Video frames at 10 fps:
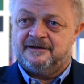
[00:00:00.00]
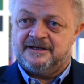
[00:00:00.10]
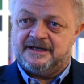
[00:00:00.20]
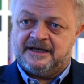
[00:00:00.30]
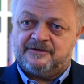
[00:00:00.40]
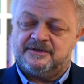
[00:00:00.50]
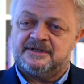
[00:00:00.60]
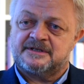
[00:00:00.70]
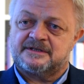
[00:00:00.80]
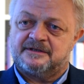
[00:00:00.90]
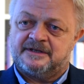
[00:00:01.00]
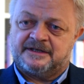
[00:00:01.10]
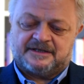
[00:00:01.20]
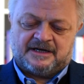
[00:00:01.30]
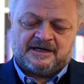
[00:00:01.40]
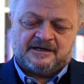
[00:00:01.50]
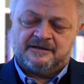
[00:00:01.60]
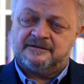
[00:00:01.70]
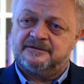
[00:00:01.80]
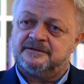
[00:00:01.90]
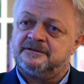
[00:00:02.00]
the areas that are